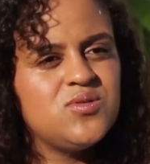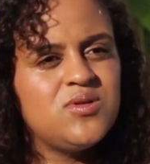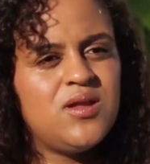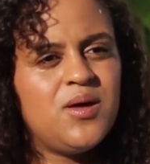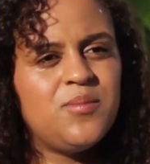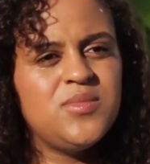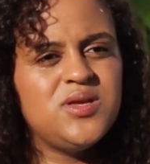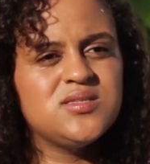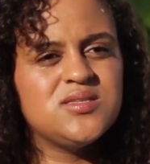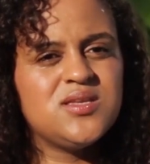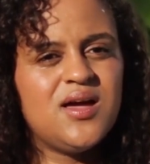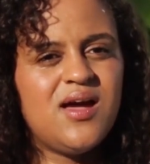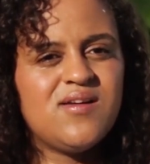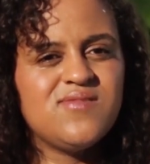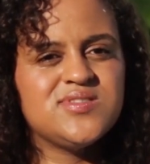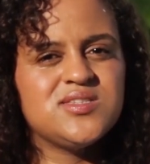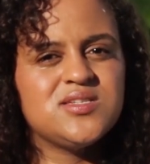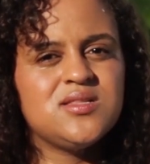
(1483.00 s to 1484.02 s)
to, and that means I
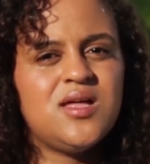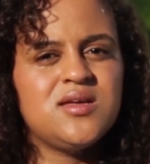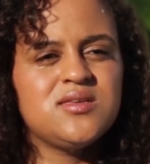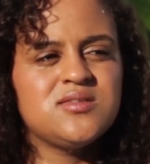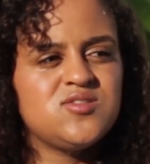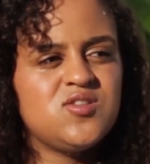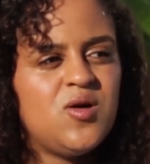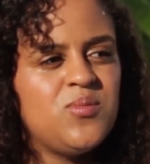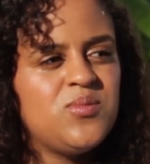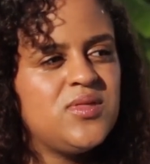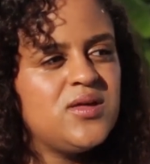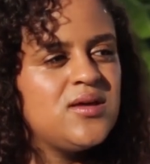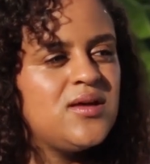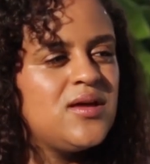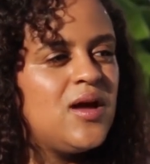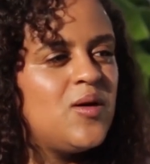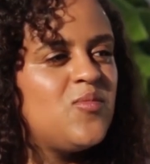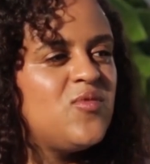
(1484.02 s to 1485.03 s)
have to like stop
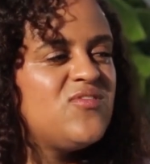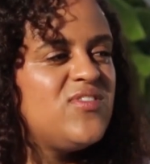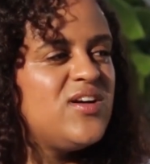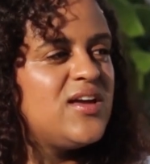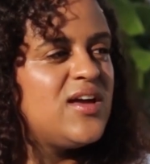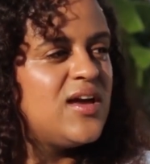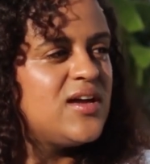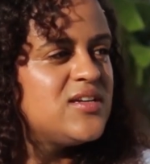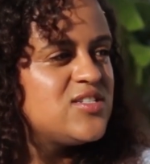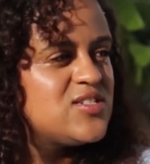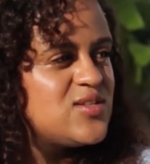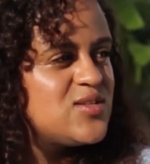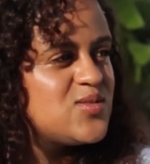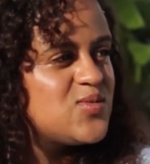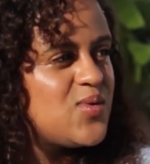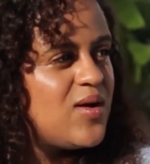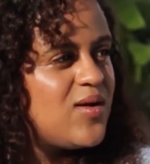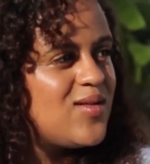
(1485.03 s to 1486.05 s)
thinking I'm on vacation
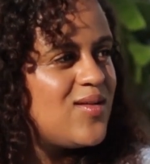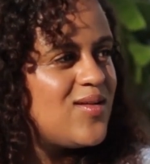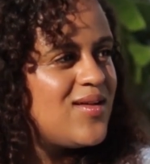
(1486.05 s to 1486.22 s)
as well.